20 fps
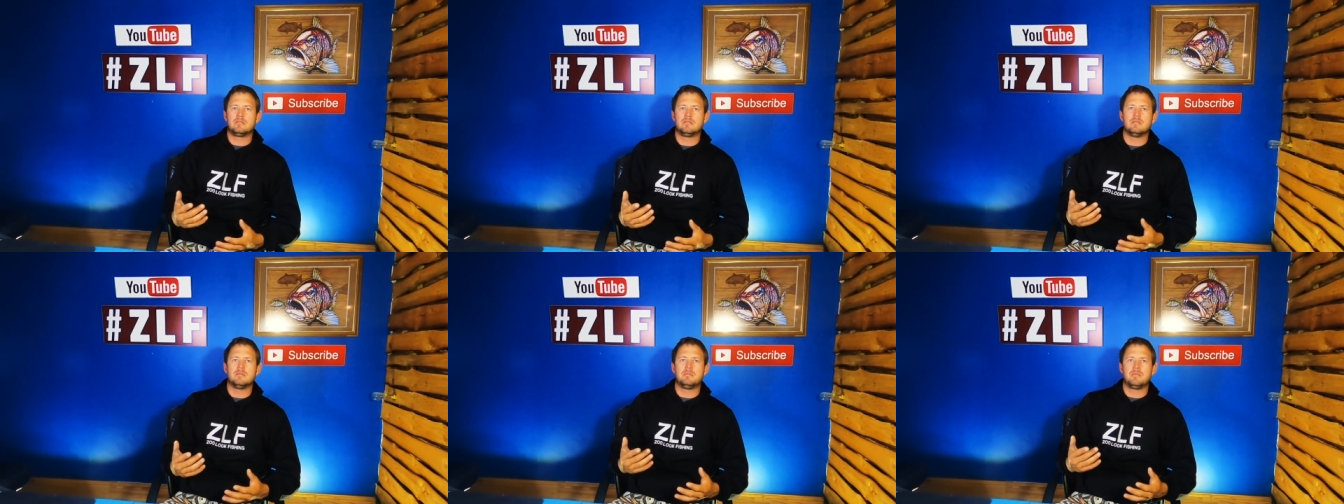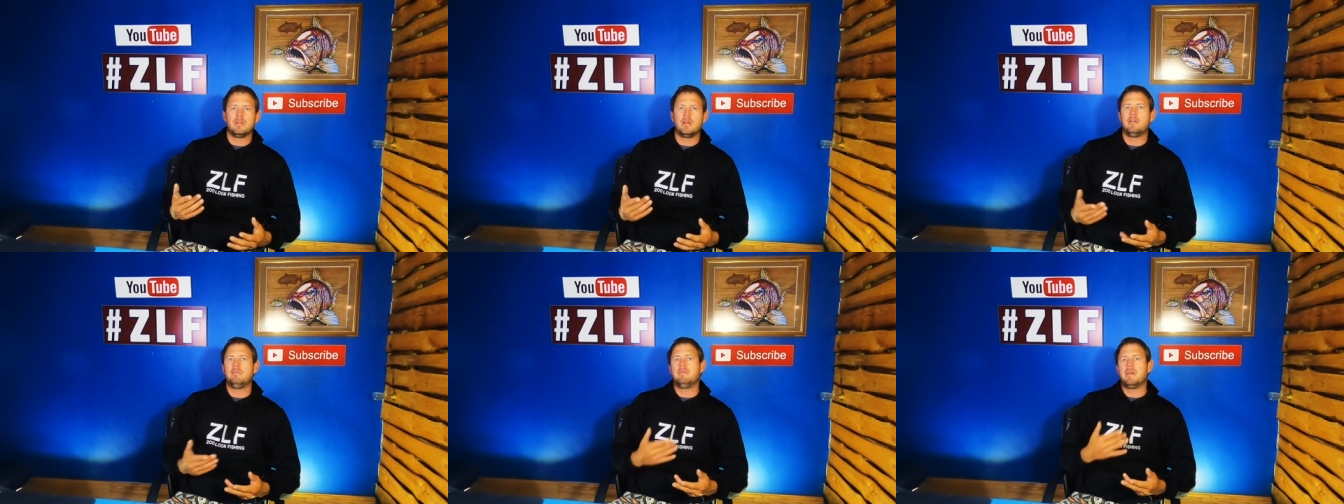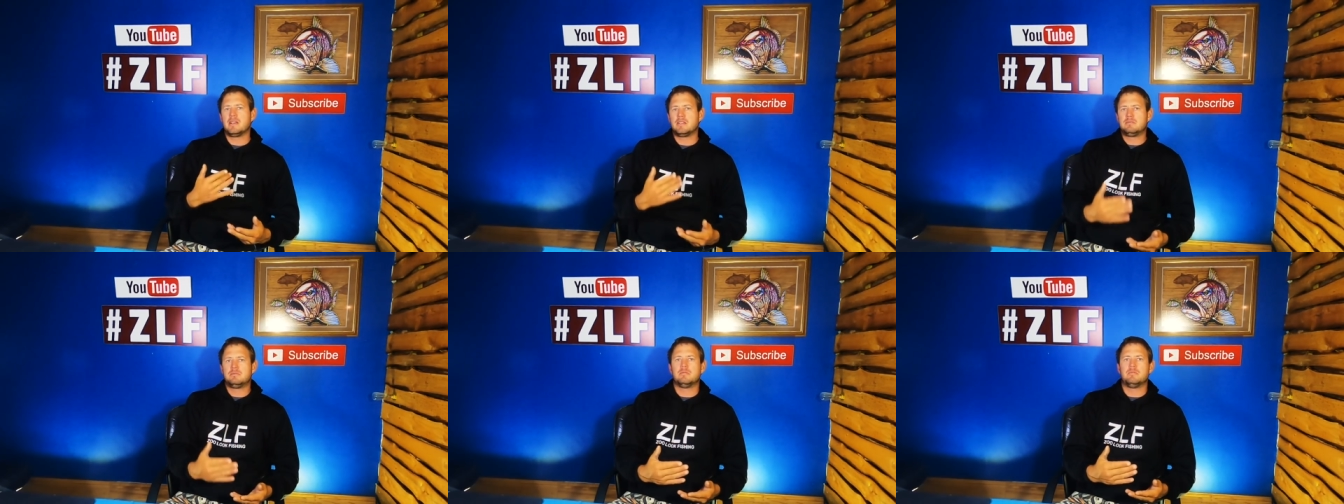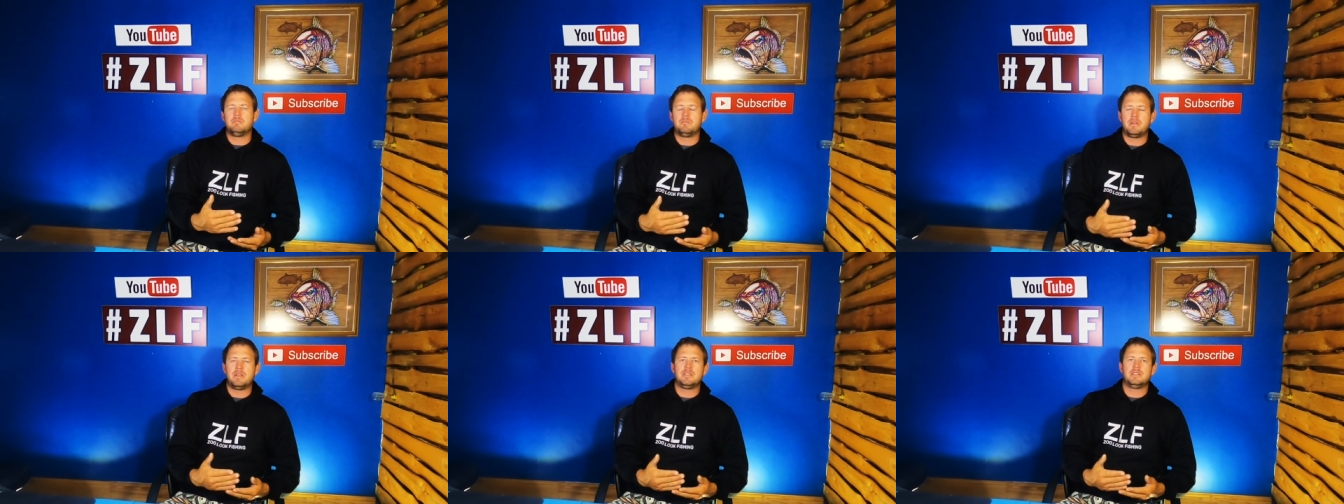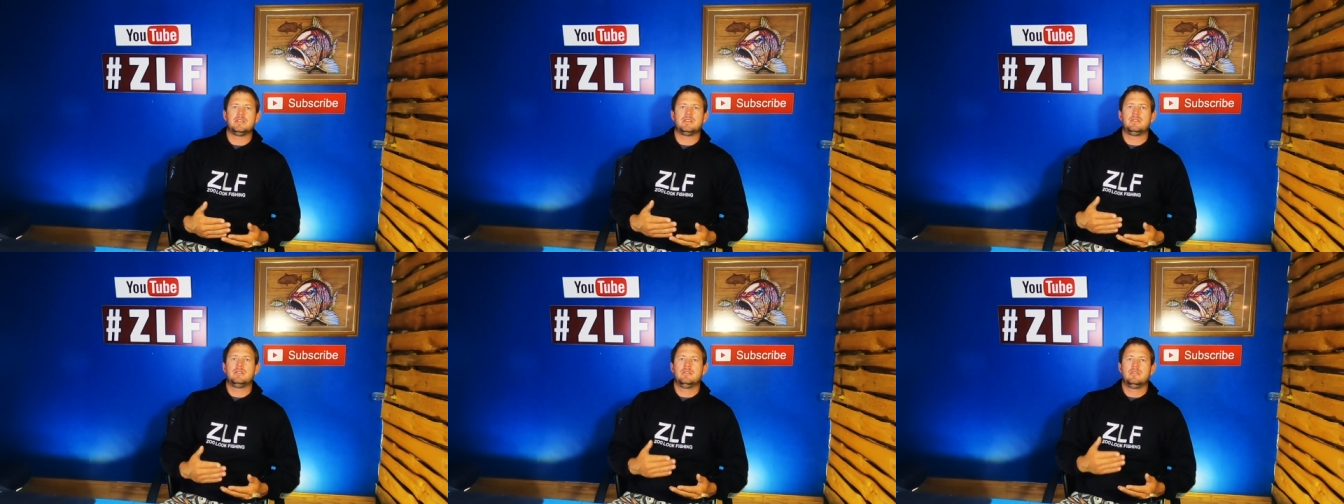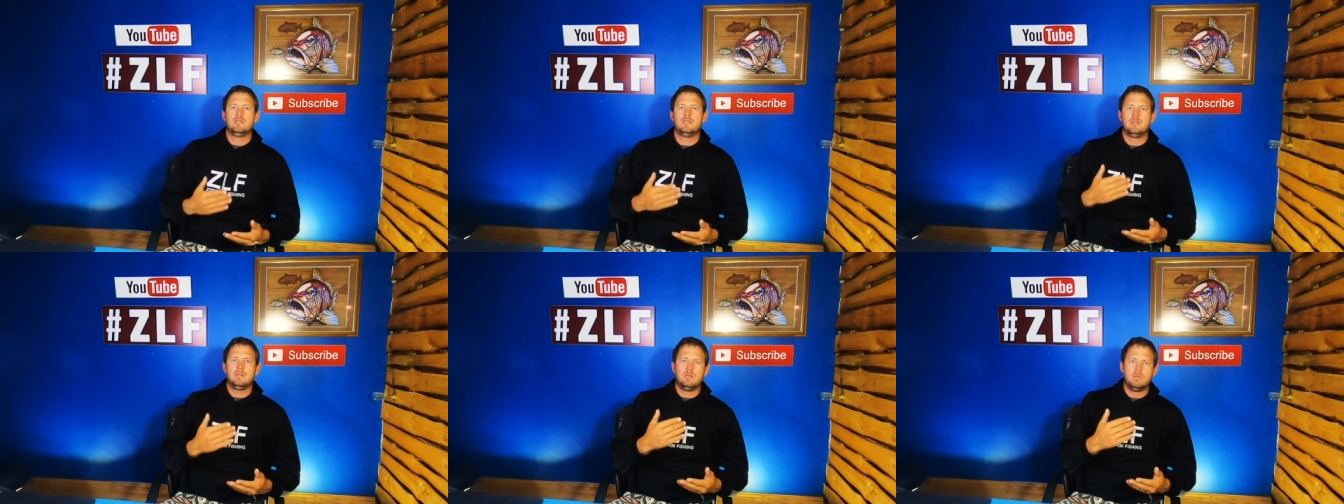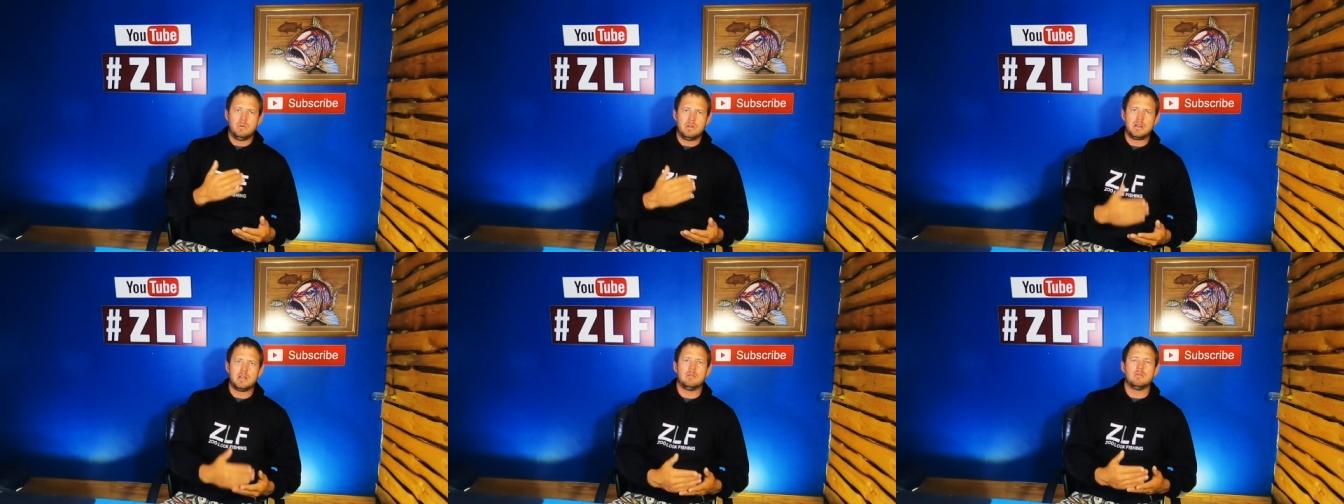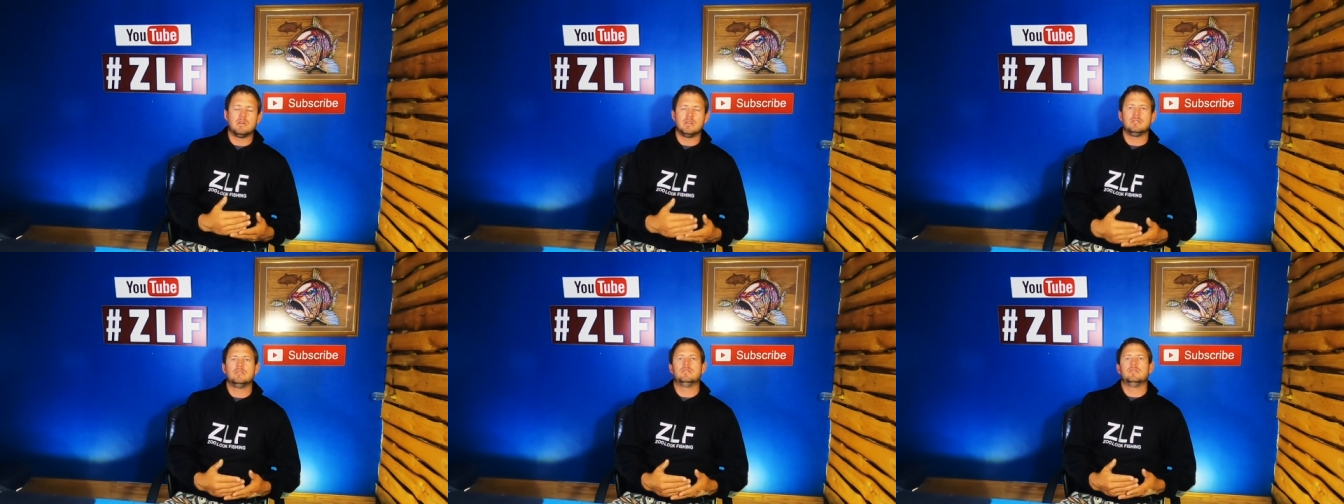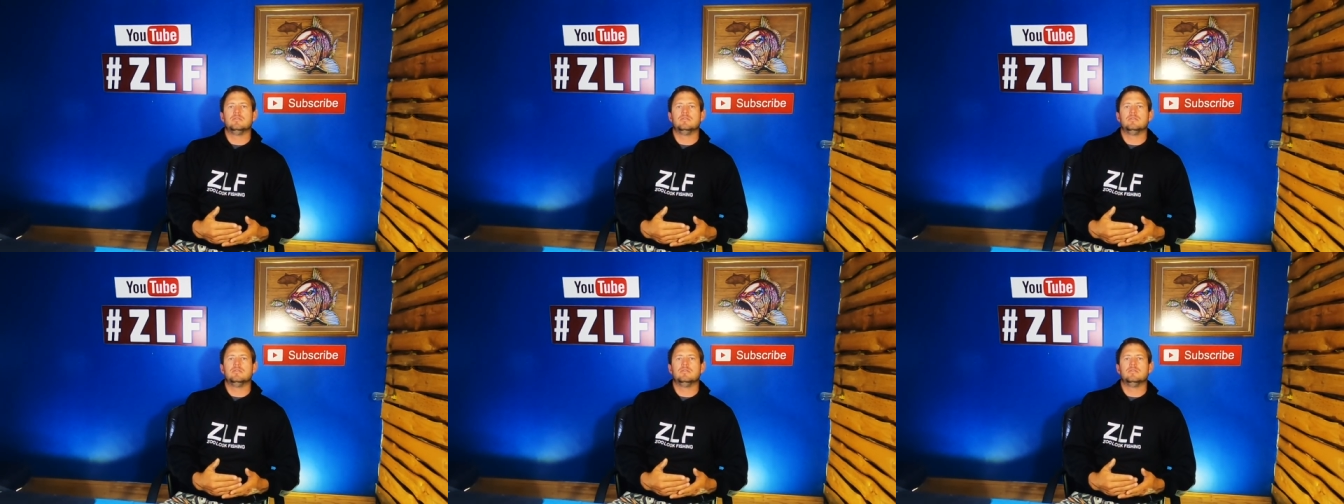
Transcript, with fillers: to apply maximum pressure when I want